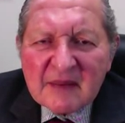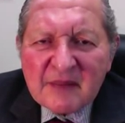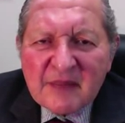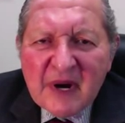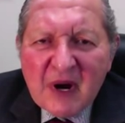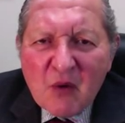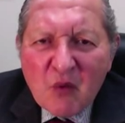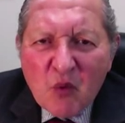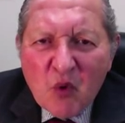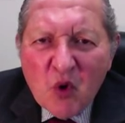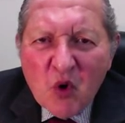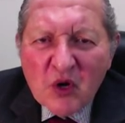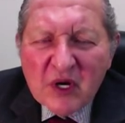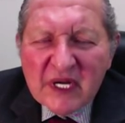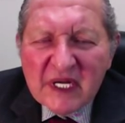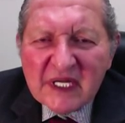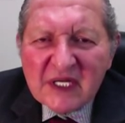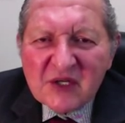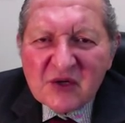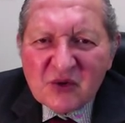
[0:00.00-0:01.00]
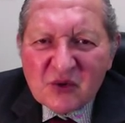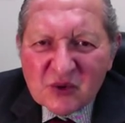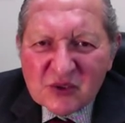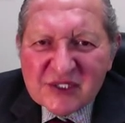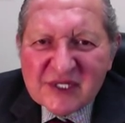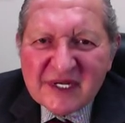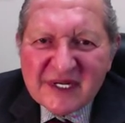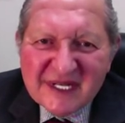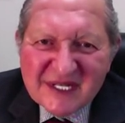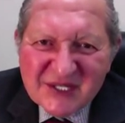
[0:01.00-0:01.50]
By walking, you
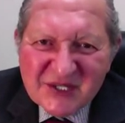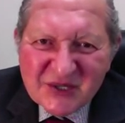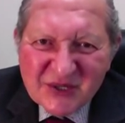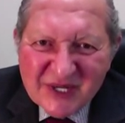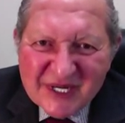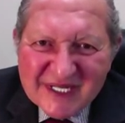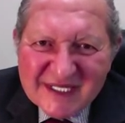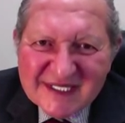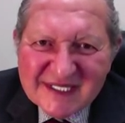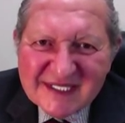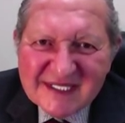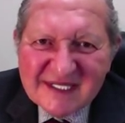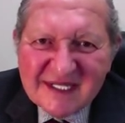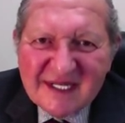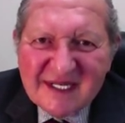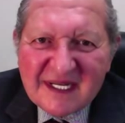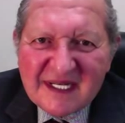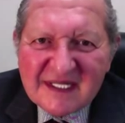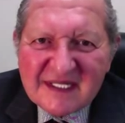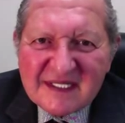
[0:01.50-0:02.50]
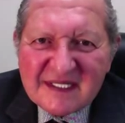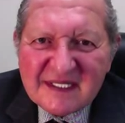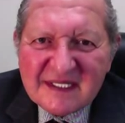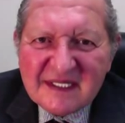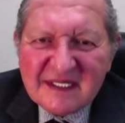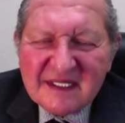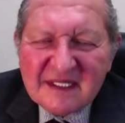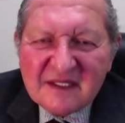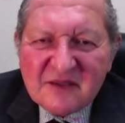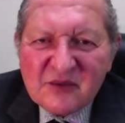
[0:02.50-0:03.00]
also get your exercise,
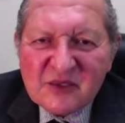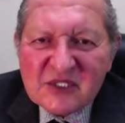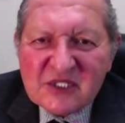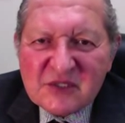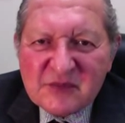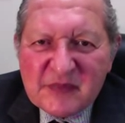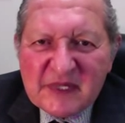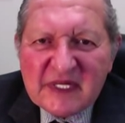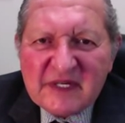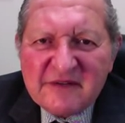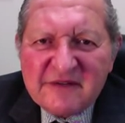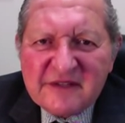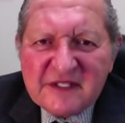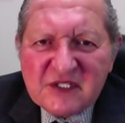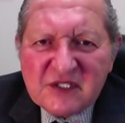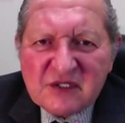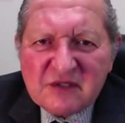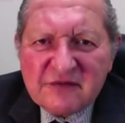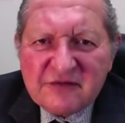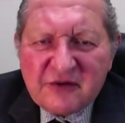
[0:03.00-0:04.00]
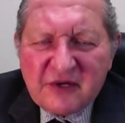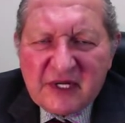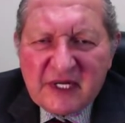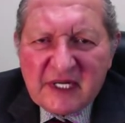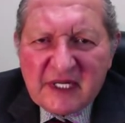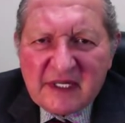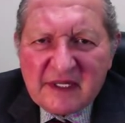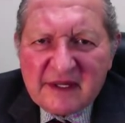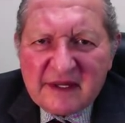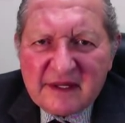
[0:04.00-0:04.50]
which is beneficial for
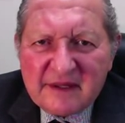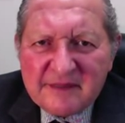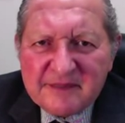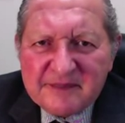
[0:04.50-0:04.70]
health.